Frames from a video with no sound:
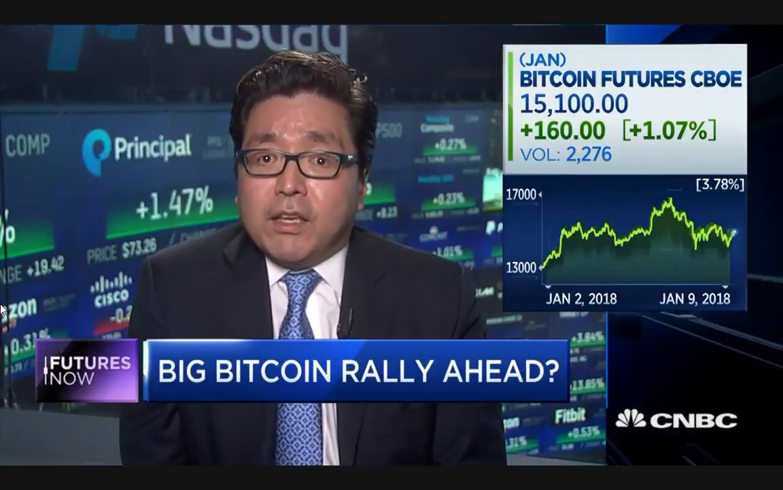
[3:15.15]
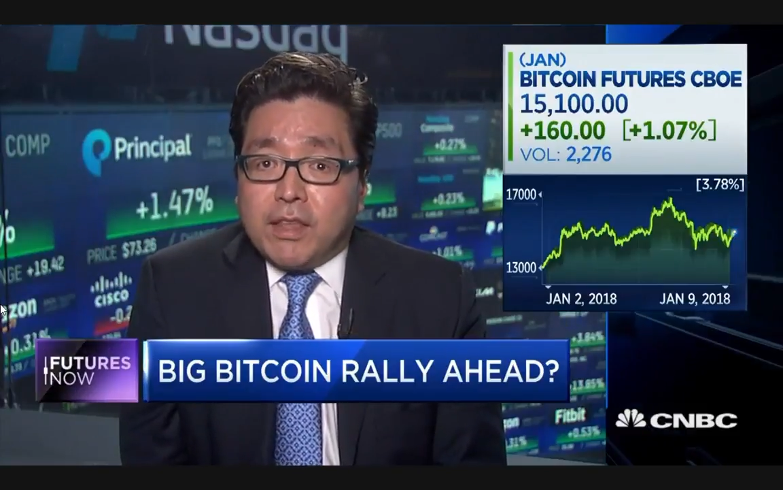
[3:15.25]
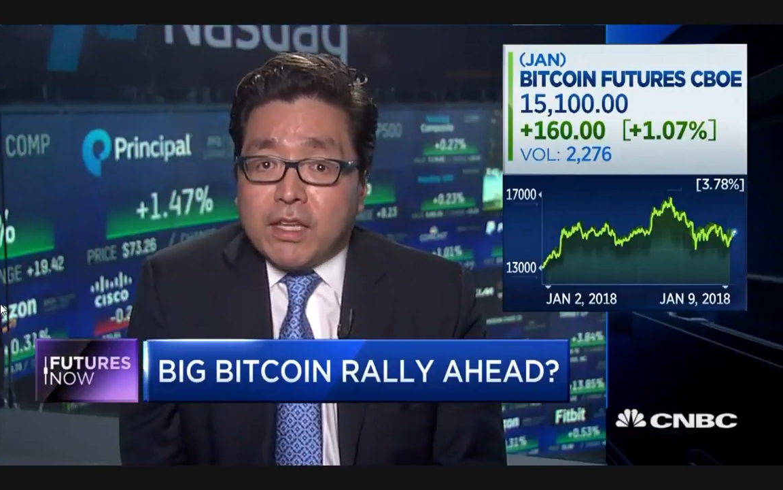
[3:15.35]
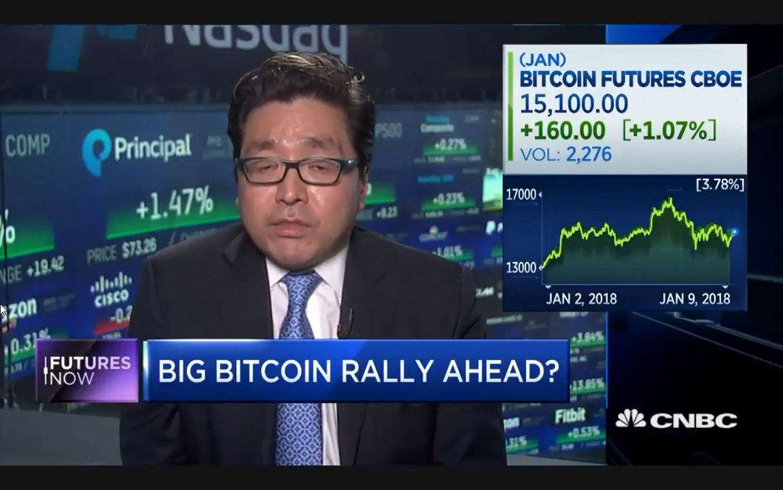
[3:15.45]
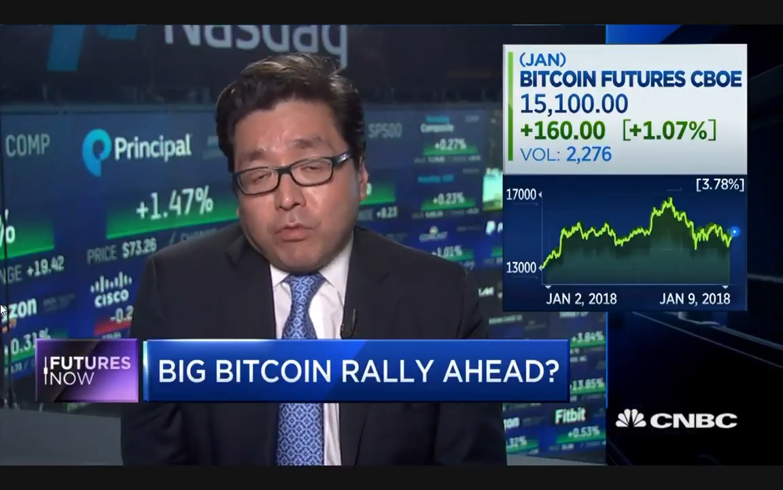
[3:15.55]

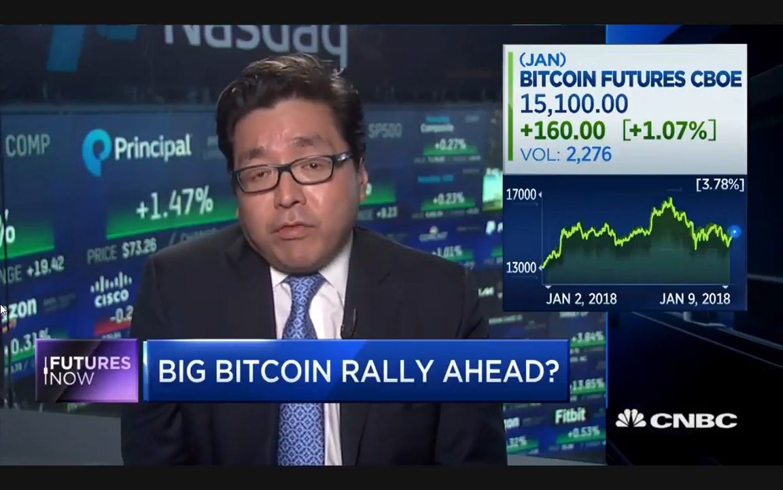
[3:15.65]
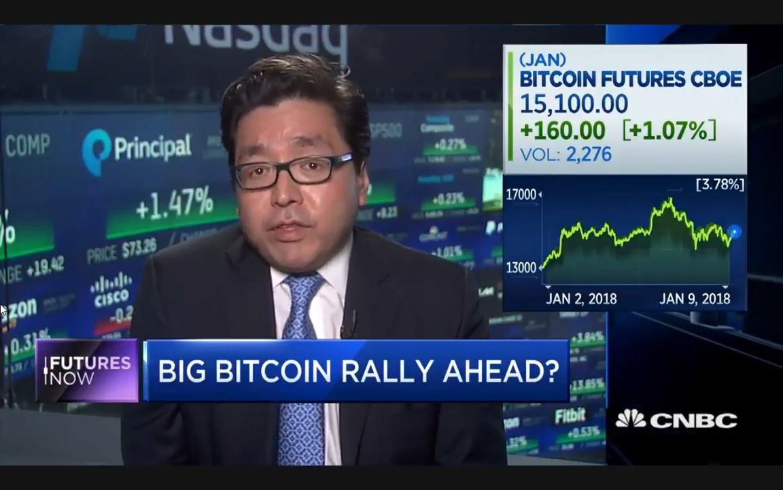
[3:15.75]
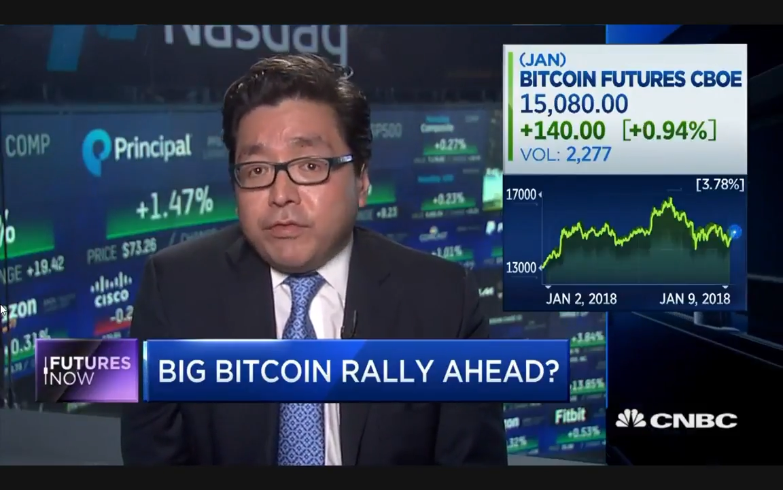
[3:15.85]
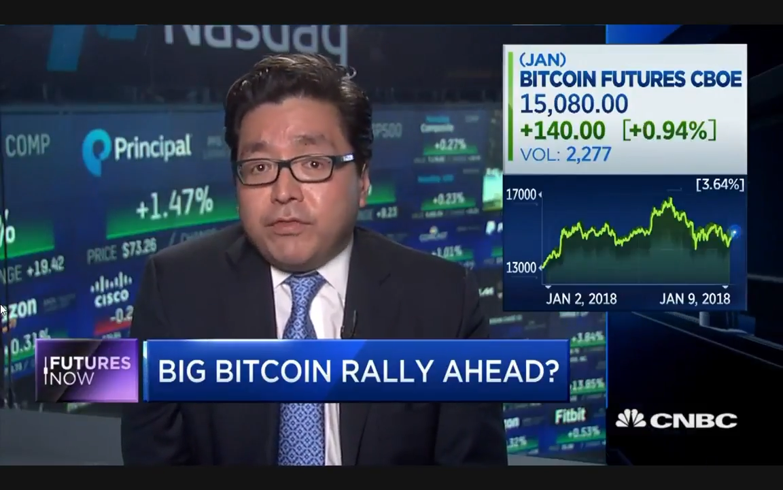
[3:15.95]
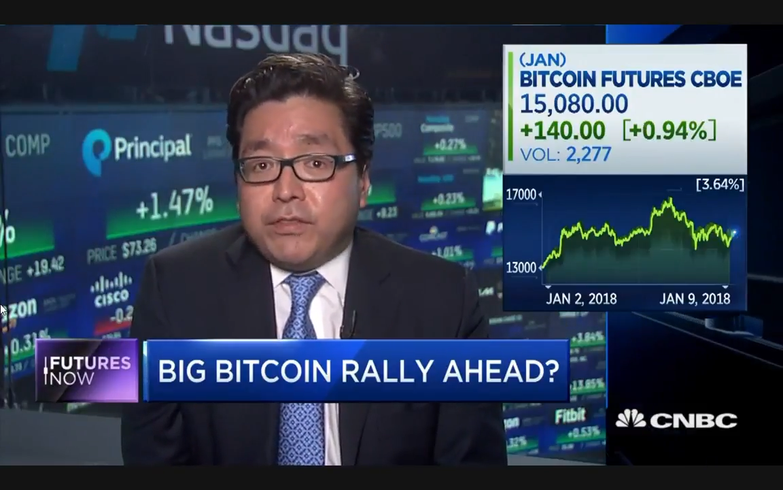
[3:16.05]
that's
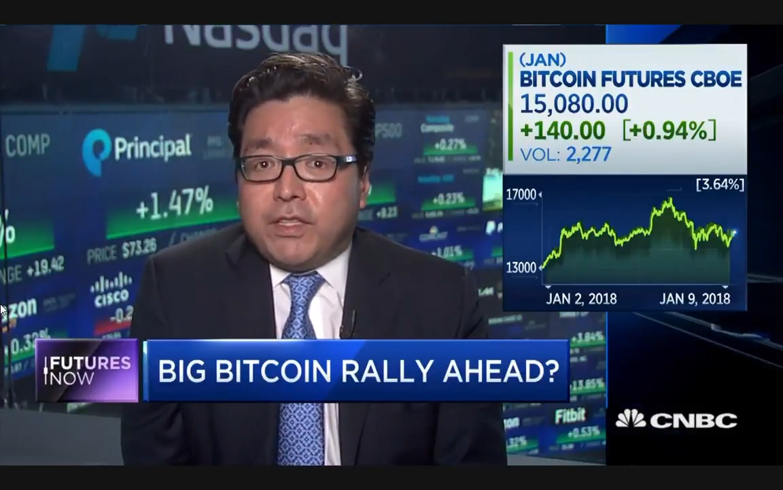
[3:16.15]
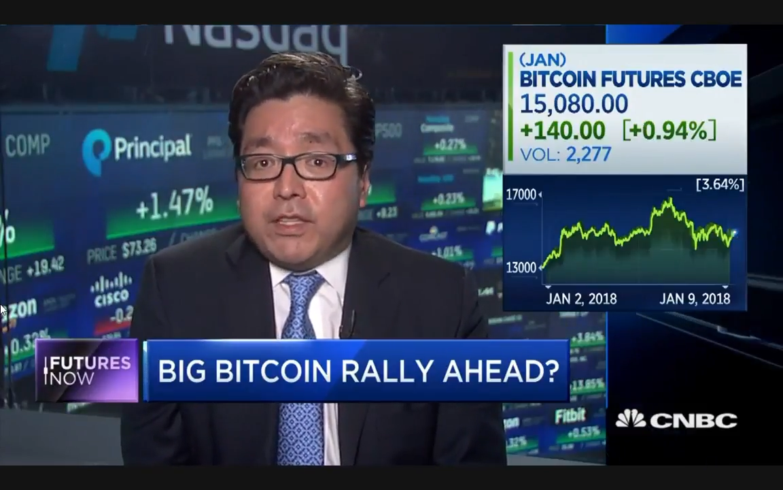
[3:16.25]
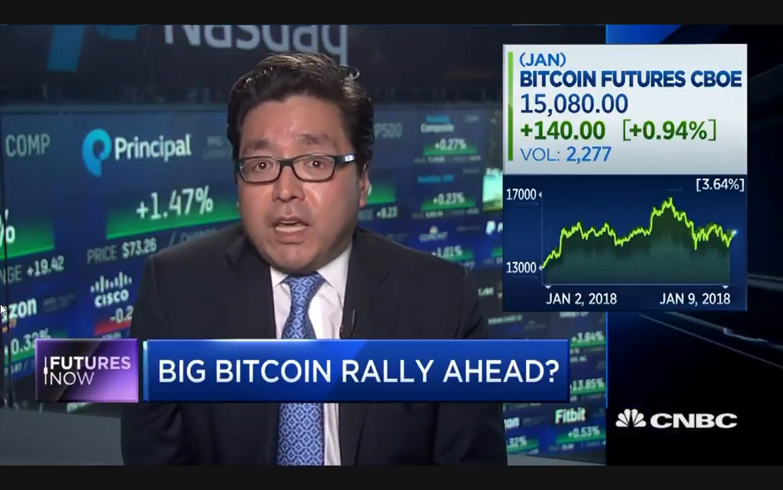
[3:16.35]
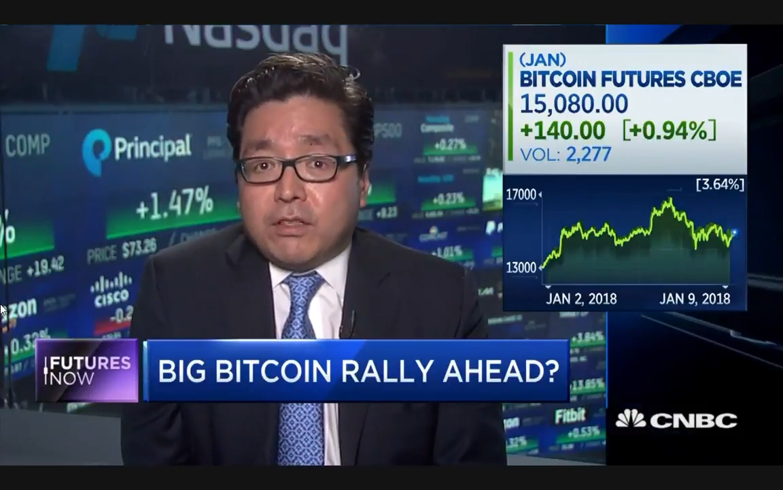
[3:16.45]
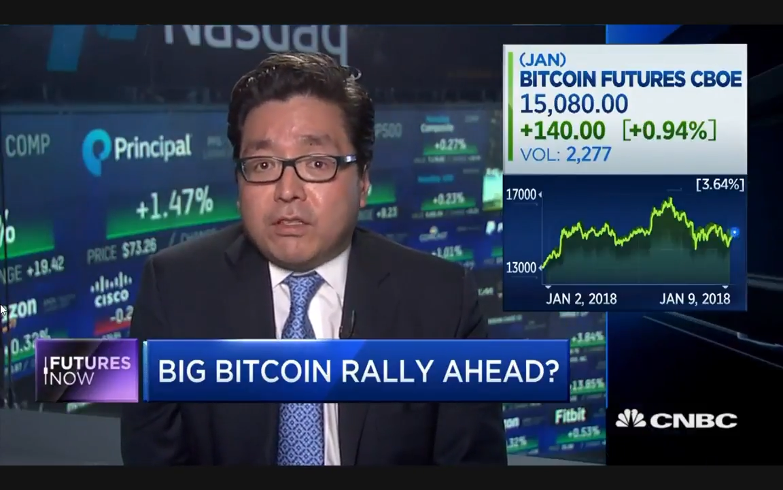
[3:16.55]
roughly
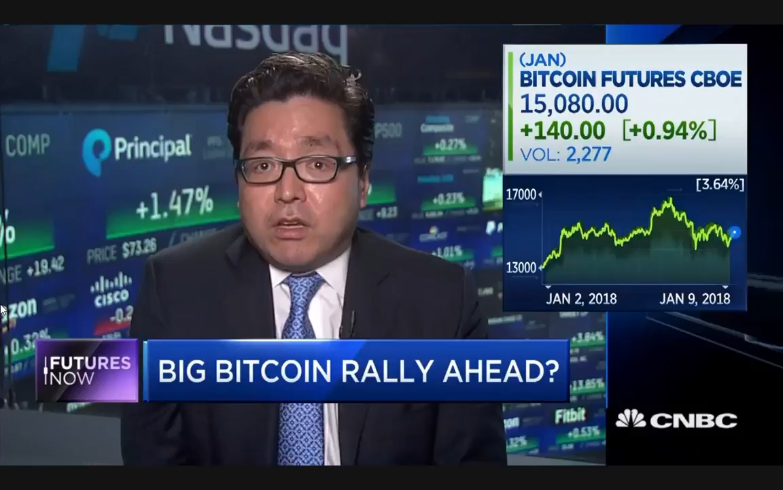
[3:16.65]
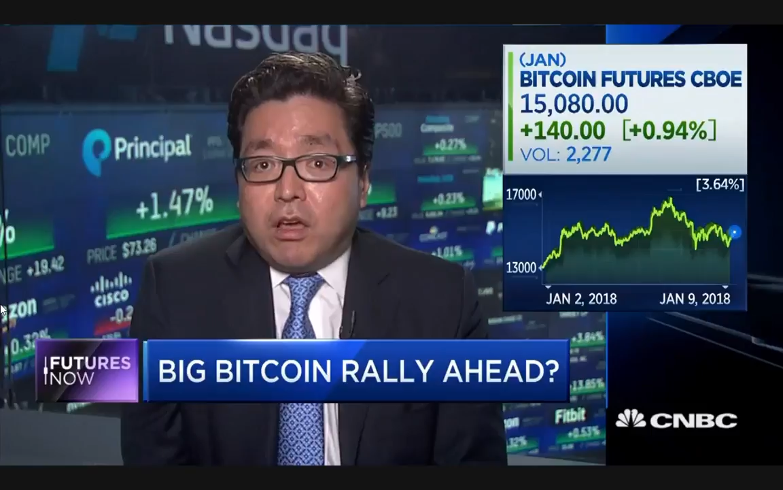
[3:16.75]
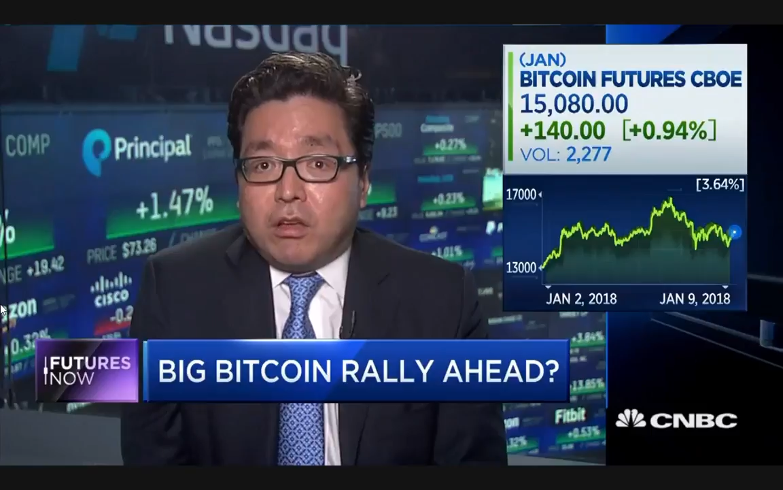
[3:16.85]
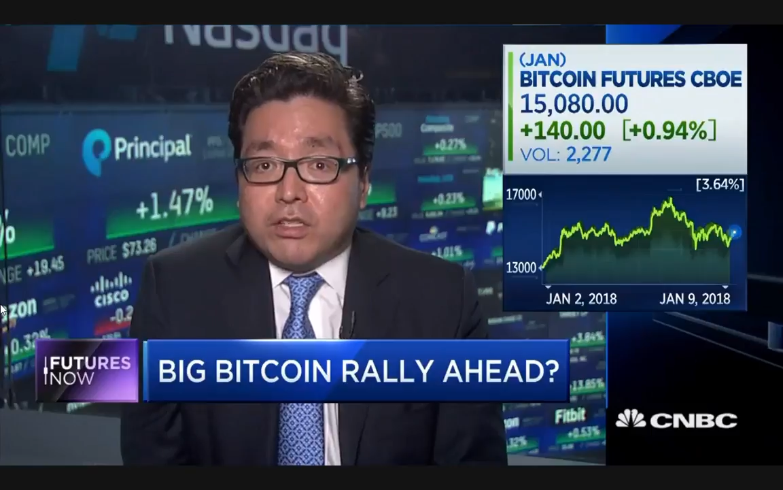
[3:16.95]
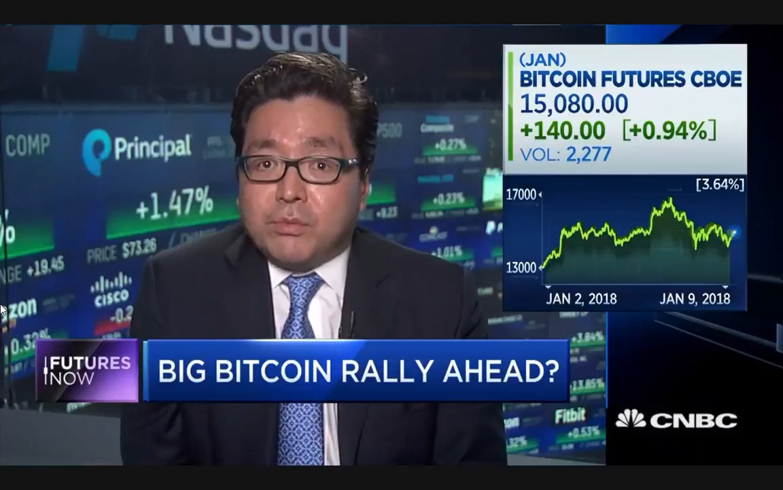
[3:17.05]
$50,000,